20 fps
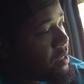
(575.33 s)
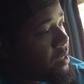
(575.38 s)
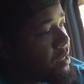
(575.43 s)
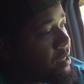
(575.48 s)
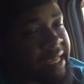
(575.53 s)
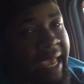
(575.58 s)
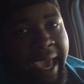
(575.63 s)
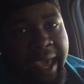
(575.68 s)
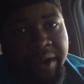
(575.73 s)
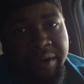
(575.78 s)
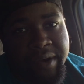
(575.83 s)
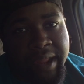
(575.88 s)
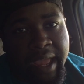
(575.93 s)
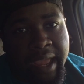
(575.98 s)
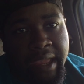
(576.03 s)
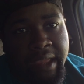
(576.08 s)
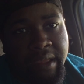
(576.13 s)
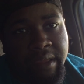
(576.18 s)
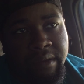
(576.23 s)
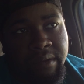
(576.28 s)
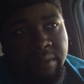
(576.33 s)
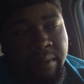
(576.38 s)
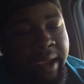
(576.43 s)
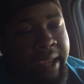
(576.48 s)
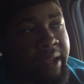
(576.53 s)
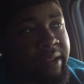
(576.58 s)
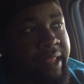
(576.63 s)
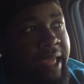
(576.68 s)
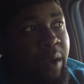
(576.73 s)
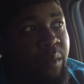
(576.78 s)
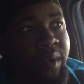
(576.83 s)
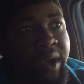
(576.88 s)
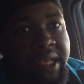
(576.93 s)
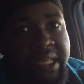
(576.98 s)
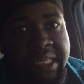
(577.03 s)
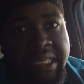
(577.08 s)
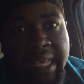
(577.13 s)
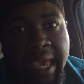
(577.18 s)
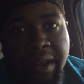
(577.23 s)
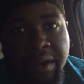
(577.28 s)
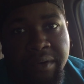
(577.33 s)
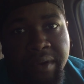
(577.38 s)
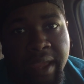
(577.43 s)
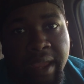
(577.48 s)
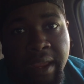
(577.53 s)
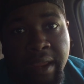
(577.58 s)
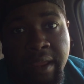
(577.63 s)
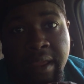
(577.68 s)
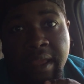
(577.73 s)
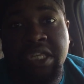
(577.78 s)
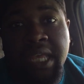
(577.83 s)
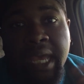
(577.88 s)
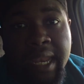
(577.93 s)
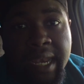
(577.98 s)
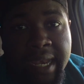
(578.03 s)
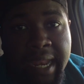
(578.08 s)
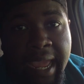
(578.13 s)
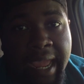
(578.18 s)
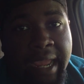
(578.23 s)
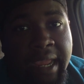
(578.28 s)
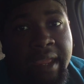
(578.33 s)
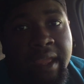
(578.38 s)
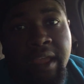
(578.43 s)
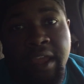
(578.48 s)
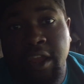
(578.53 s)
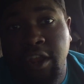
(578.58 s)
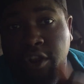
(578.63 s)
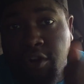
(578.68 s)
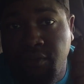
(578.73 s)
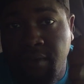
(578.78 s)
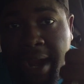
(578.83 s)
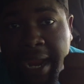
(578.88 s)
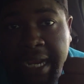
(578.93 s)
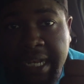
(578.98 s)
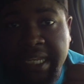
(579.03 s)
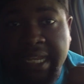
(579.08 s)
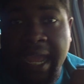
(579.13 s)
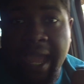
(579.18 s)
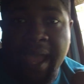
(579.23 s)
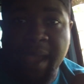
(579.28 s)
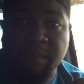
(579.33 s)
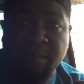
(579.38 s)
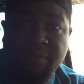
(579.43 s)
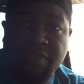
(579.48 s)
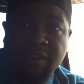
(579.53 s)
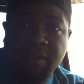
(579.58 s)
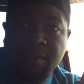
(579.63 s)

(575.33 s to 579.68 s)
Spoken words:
Saturday, that was Saturday. Sunday, great time.